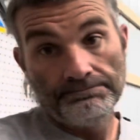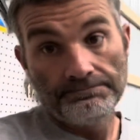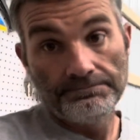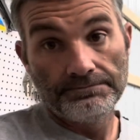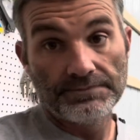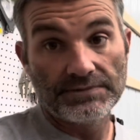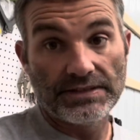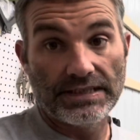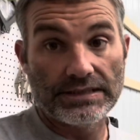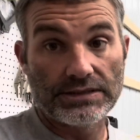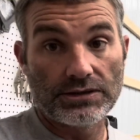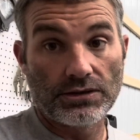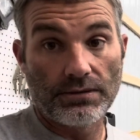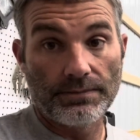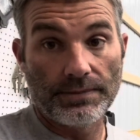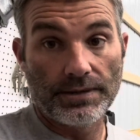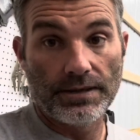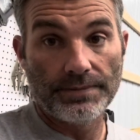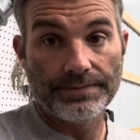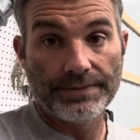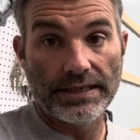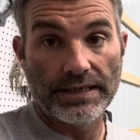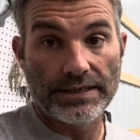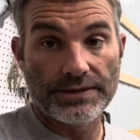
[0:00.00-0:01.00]
So that's all my
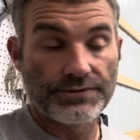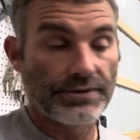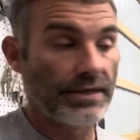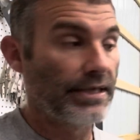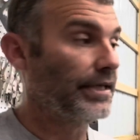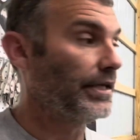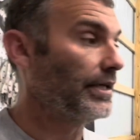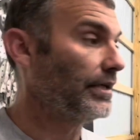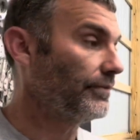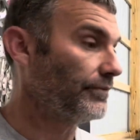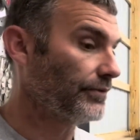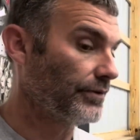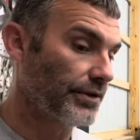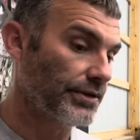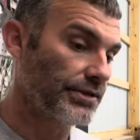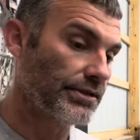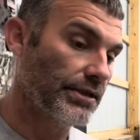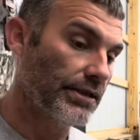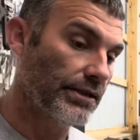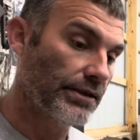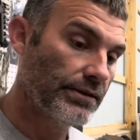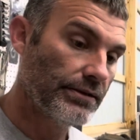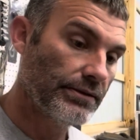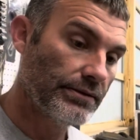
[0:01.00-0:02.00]
updates right now for this
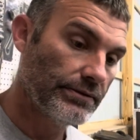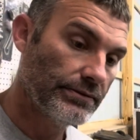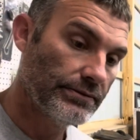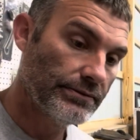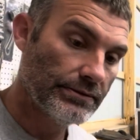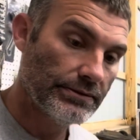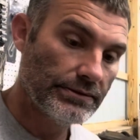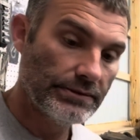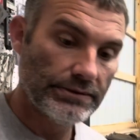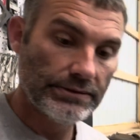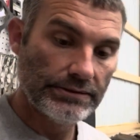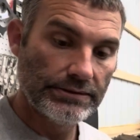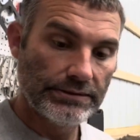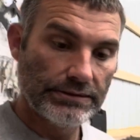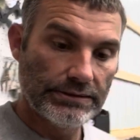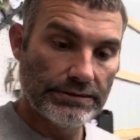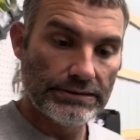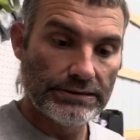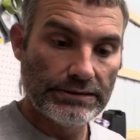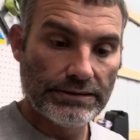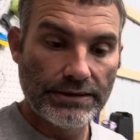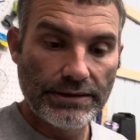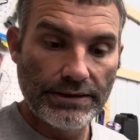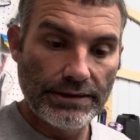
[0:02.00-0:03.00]
thing.
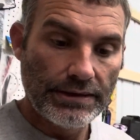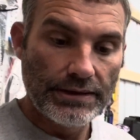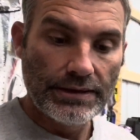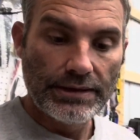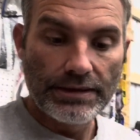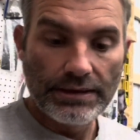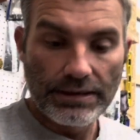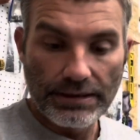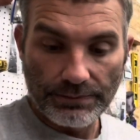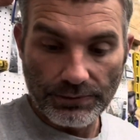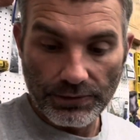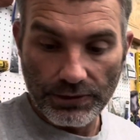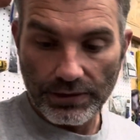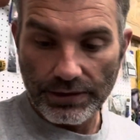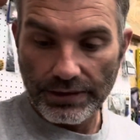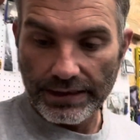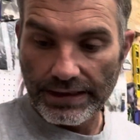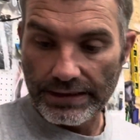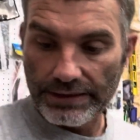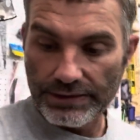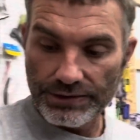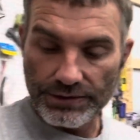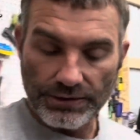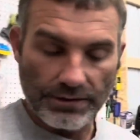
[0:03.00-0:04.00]
I'm gonna go
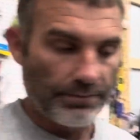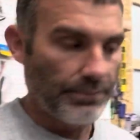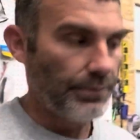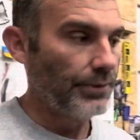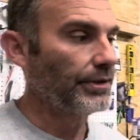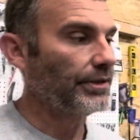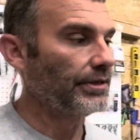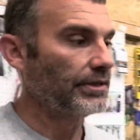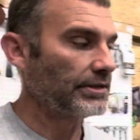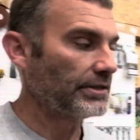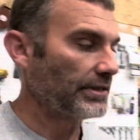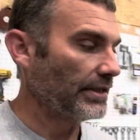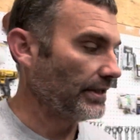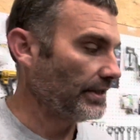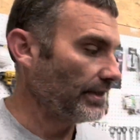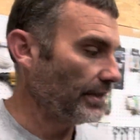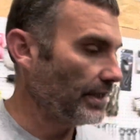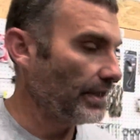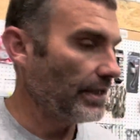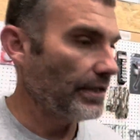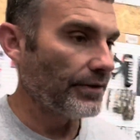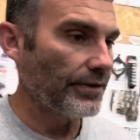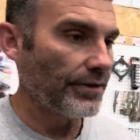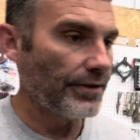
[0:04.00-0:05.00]
ahead and start putting this thing
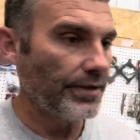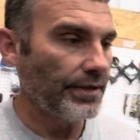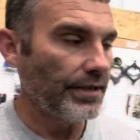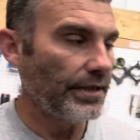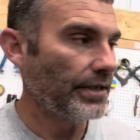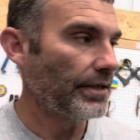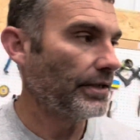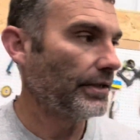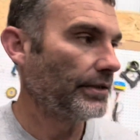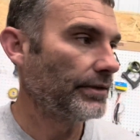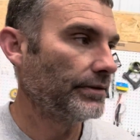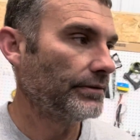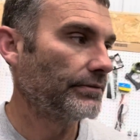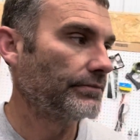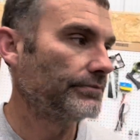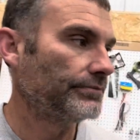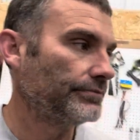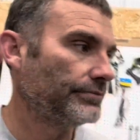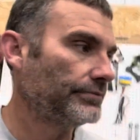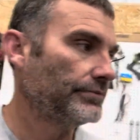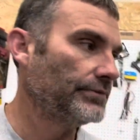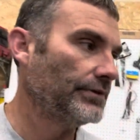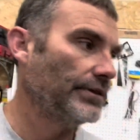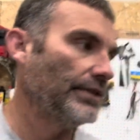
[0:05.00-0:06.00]
together.
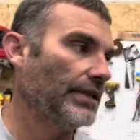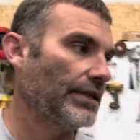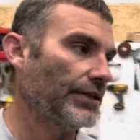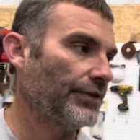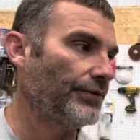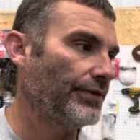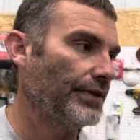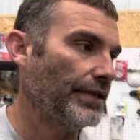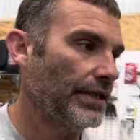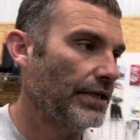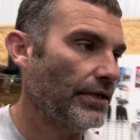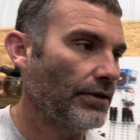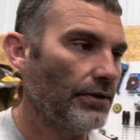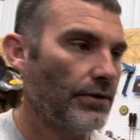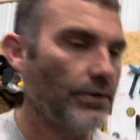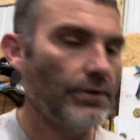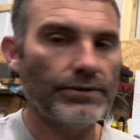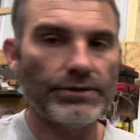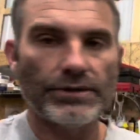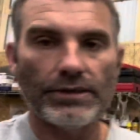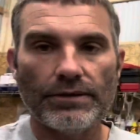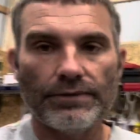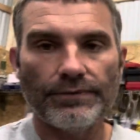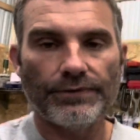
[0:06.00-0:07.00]
Next
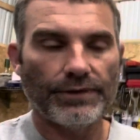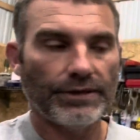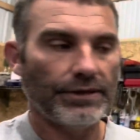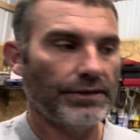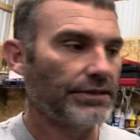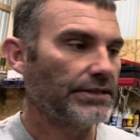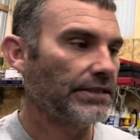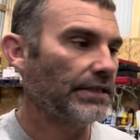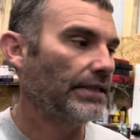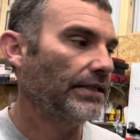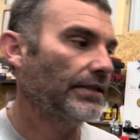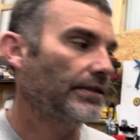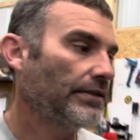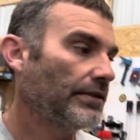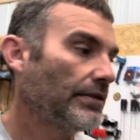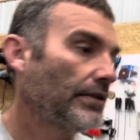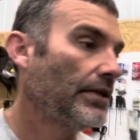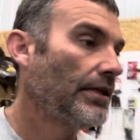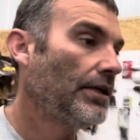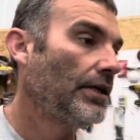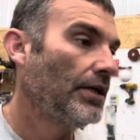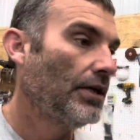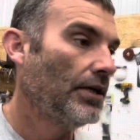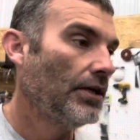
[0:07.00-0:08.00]
videos, hopefully you see it
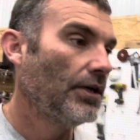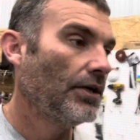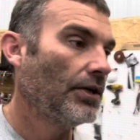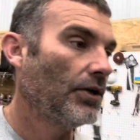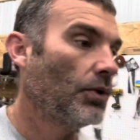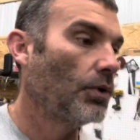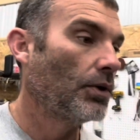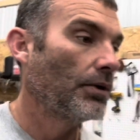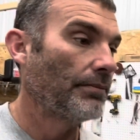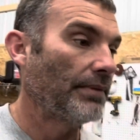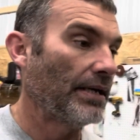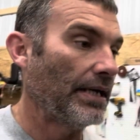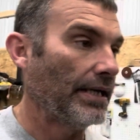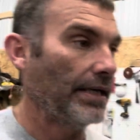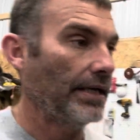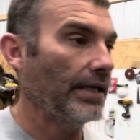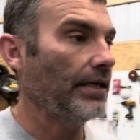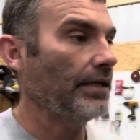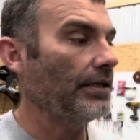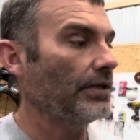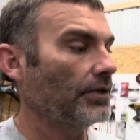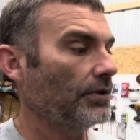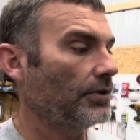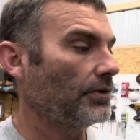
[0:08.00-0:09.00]
going back
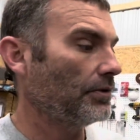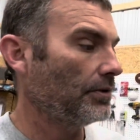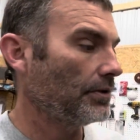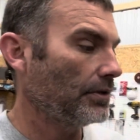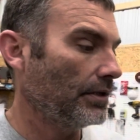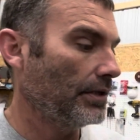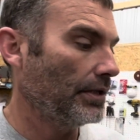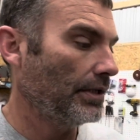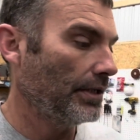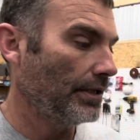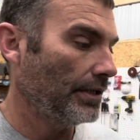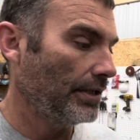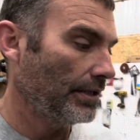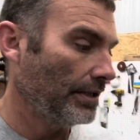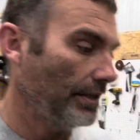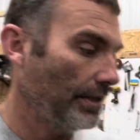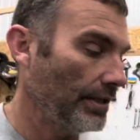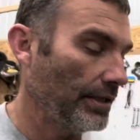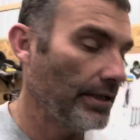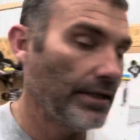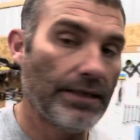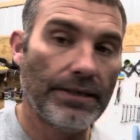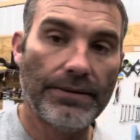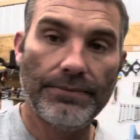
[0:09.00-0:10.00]
in the car
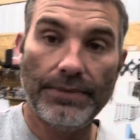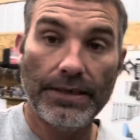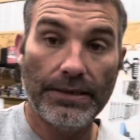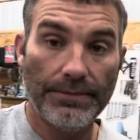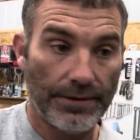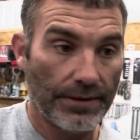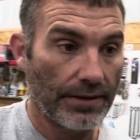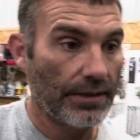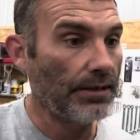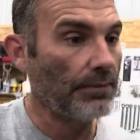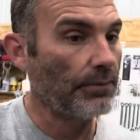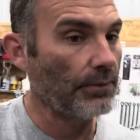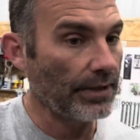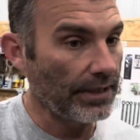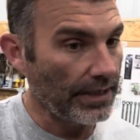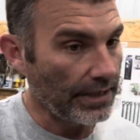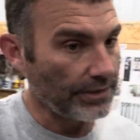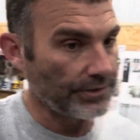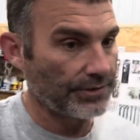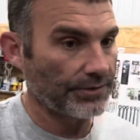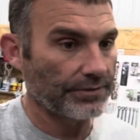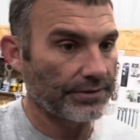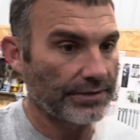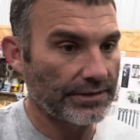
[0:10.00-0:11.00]
and maybe a couple
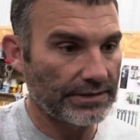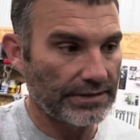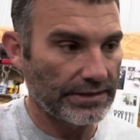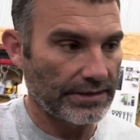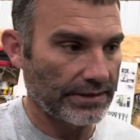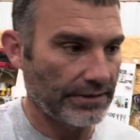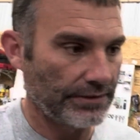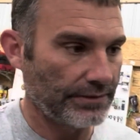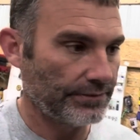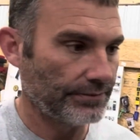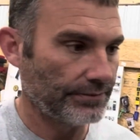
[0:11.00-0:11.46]
hits on this thing.